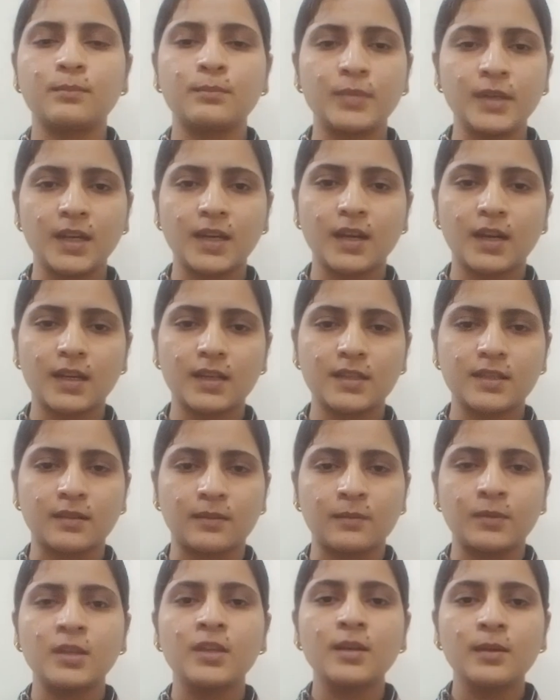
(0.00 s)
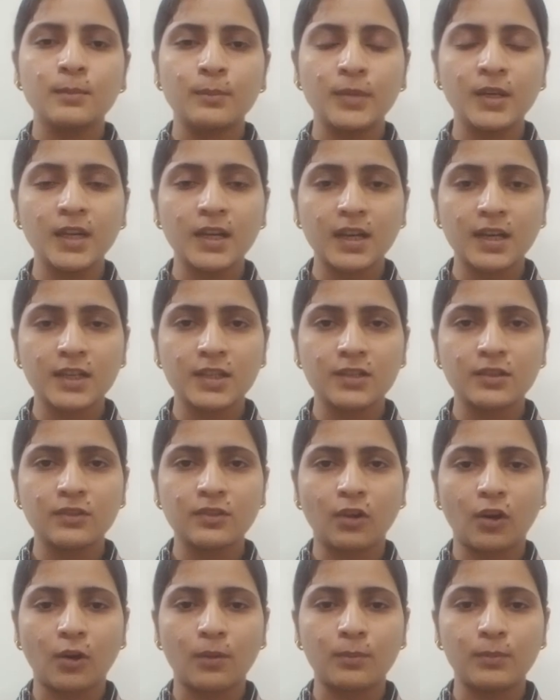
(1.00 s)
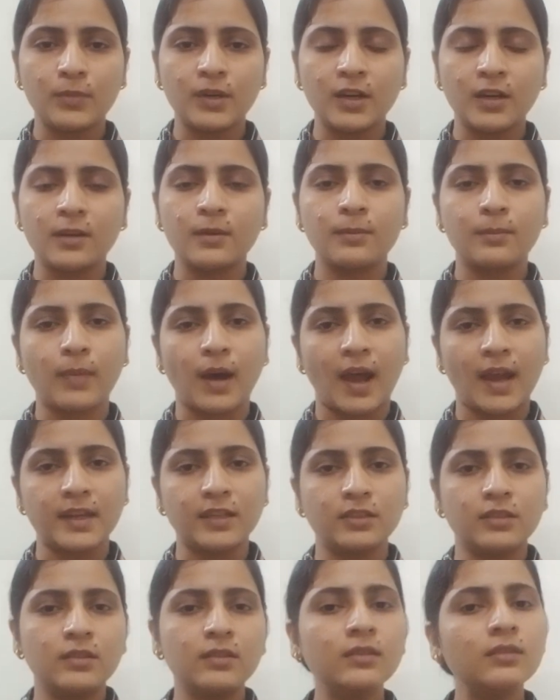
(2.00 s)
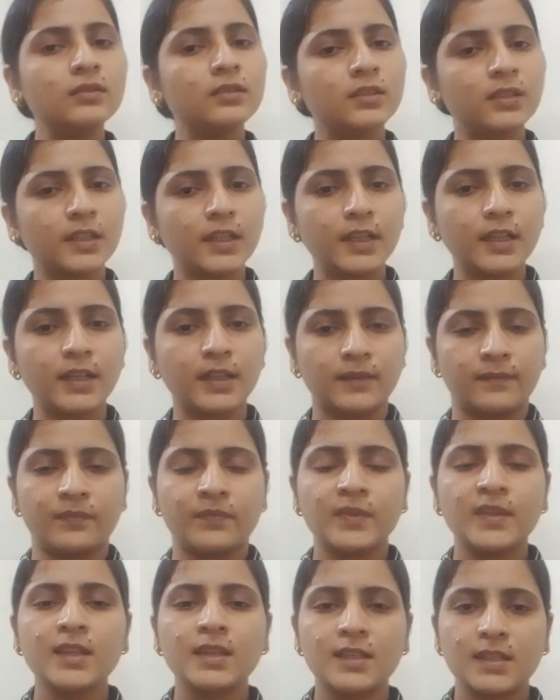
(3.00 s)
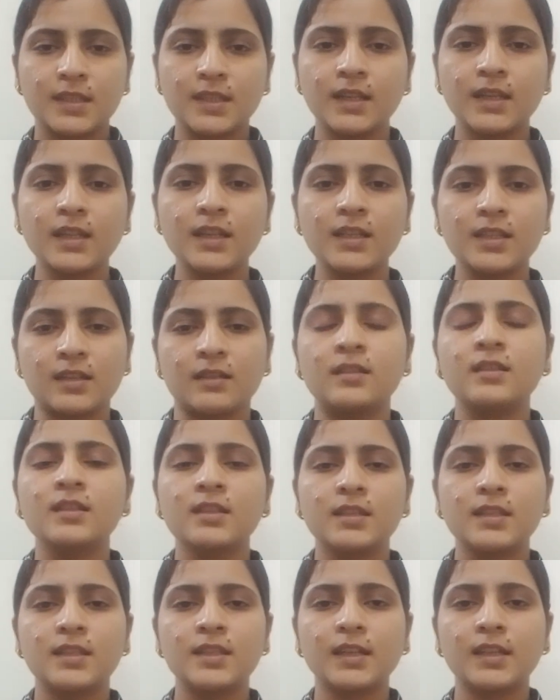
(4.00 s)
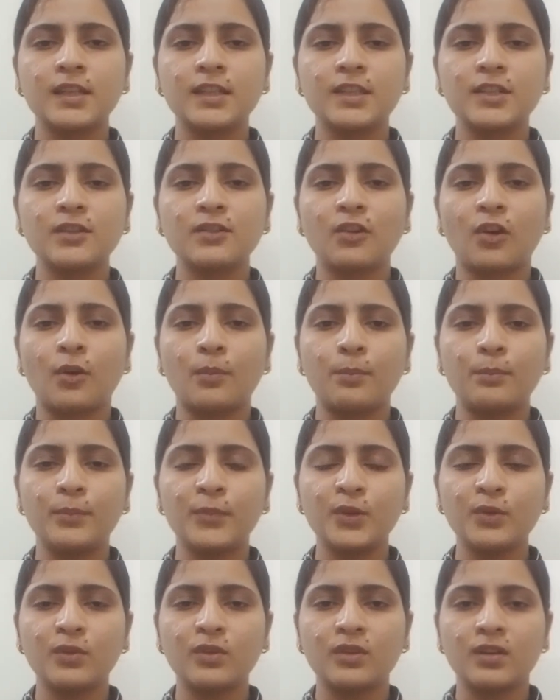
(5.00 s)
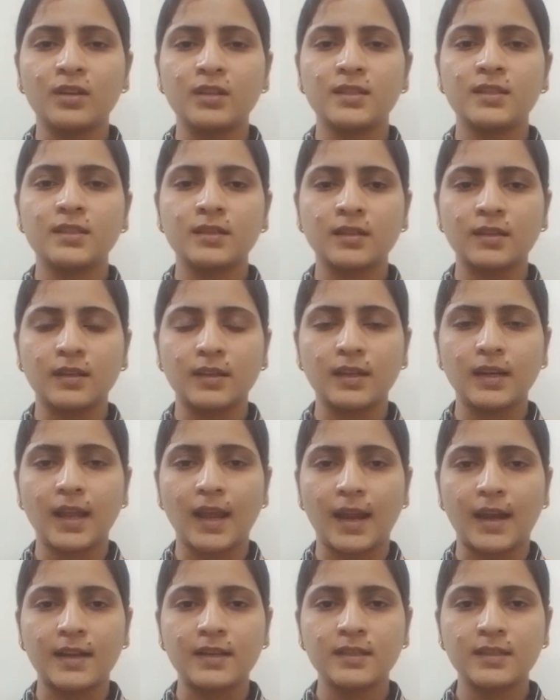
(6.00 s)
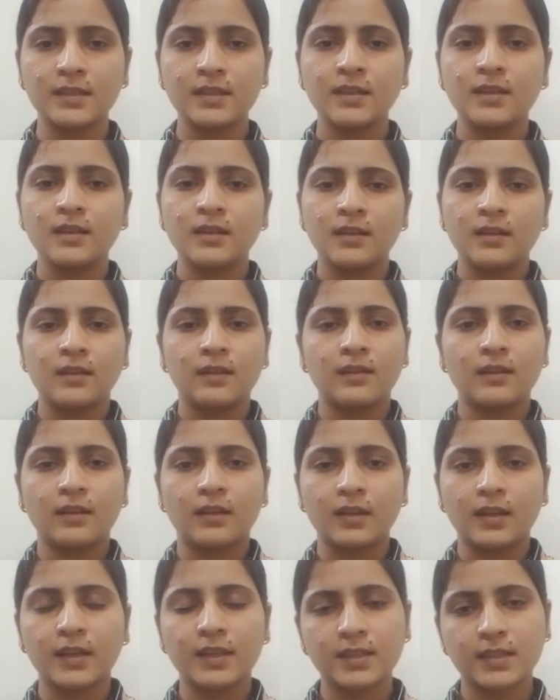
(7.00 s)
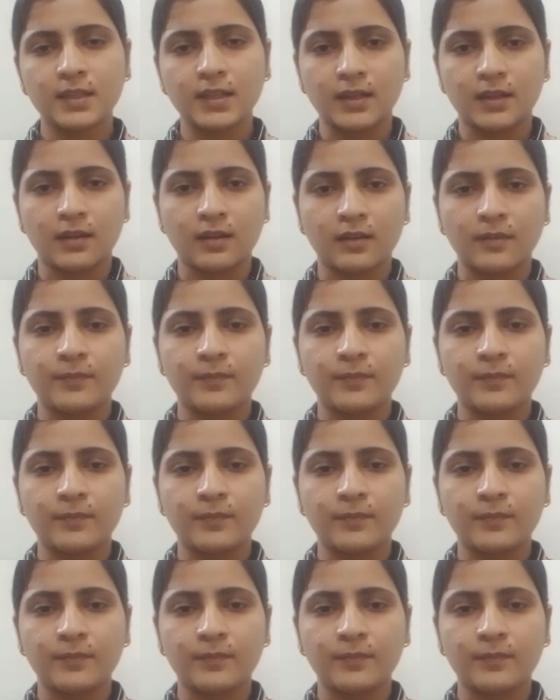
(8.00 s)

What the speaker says: Filtration of blood by the kidney. Secretion of mucus, glands, etc.